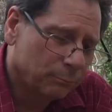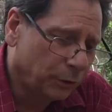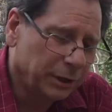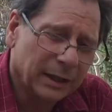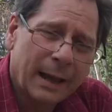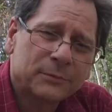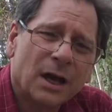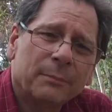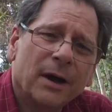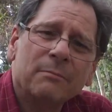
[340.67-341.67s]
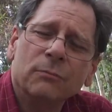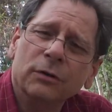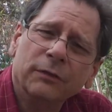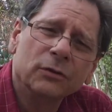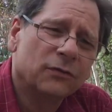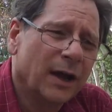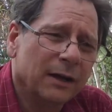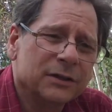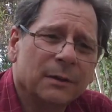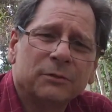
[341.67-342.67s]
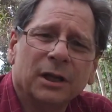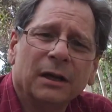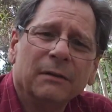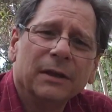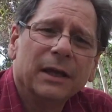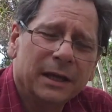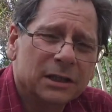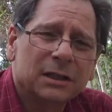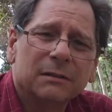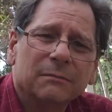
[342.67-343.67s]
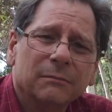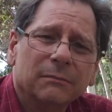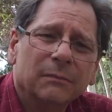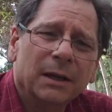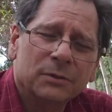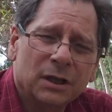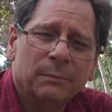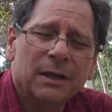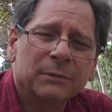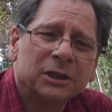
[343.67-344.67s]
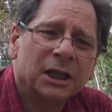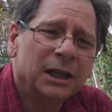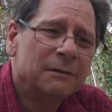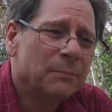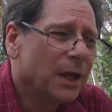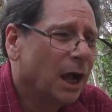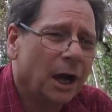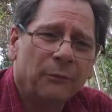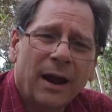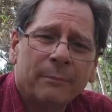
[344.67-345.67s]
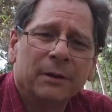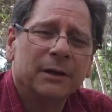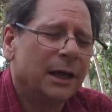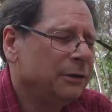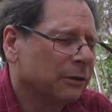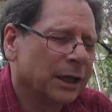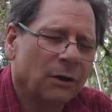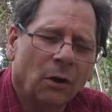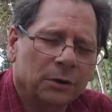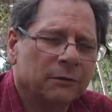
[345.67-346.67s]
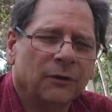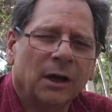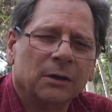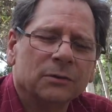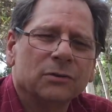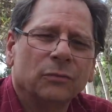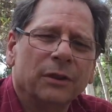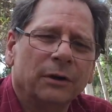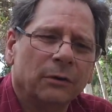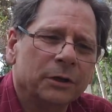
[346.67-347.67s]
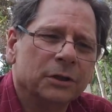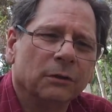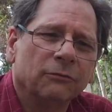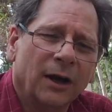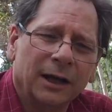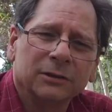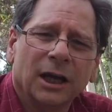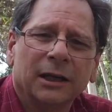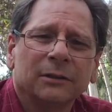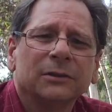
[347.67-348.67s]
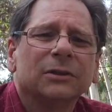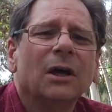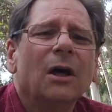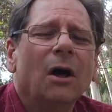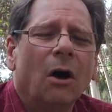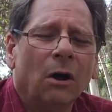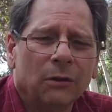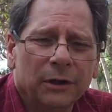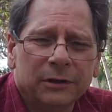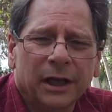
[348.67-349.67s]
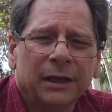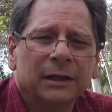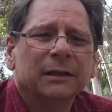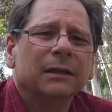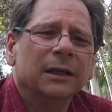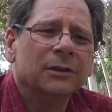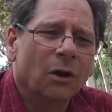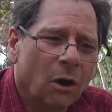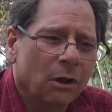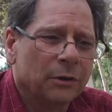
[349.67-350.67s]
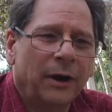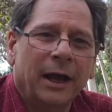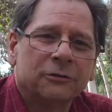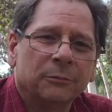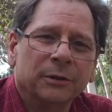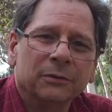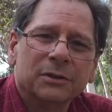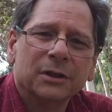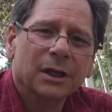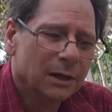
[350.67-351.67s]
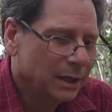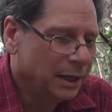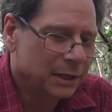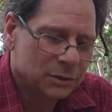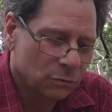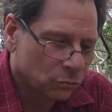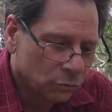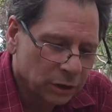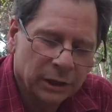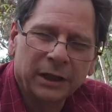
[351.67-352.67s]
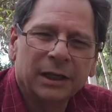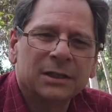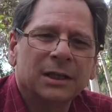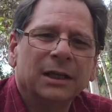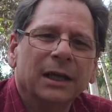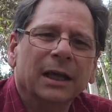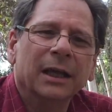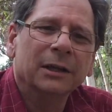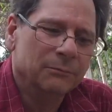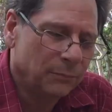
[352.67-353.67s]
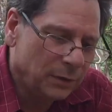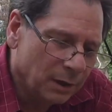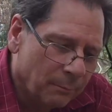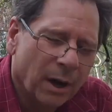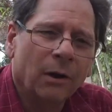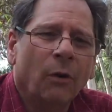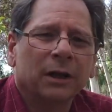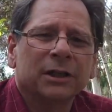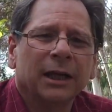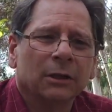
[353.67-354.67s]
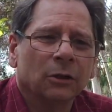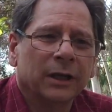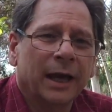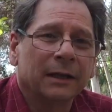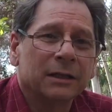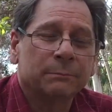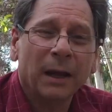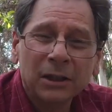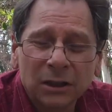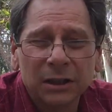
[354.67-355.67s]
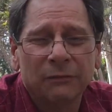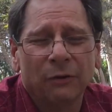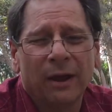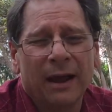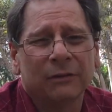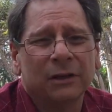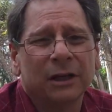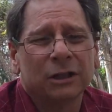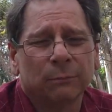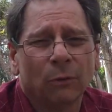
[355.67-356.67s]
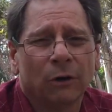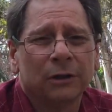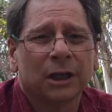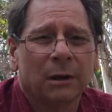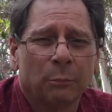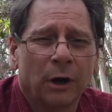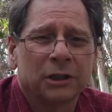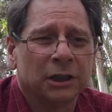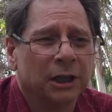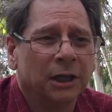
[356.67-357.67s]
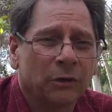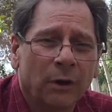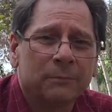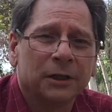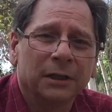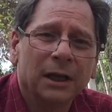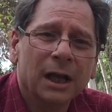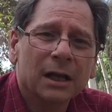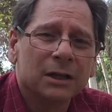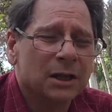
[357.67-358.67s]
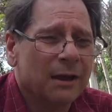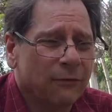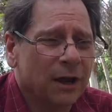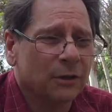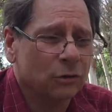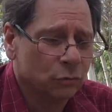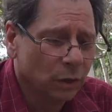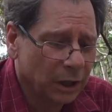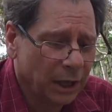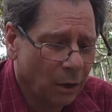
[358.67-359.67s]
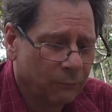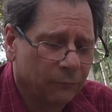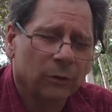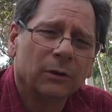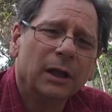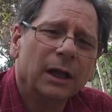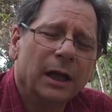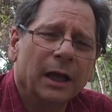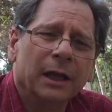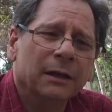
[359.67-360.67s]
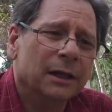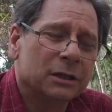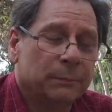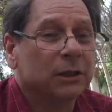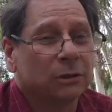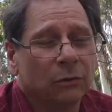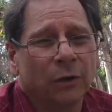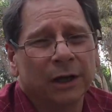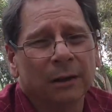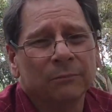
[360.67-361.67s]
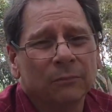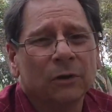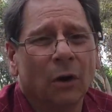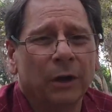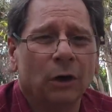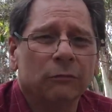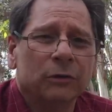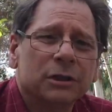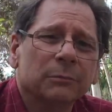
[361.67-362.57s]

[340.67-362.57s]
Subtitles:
bring your laptop up, move those files up to his MCP machine, unwrap it, and you'll get all your files with their original file titles, all their data, and all their attributes. And it's really easy, and you might want to take a look at it, especially if you haven't explored the compression and encryption, because I find those really helpful, and especially when I'm going over